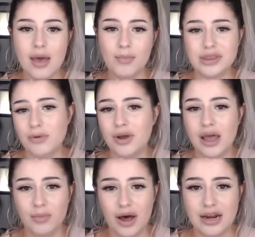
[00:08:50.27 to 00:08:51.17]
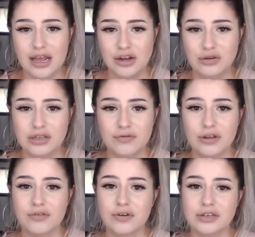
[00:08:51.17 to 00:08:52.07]
but then when I bought it and used it for
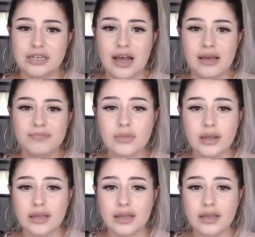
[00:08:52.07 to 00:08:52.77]
the first time,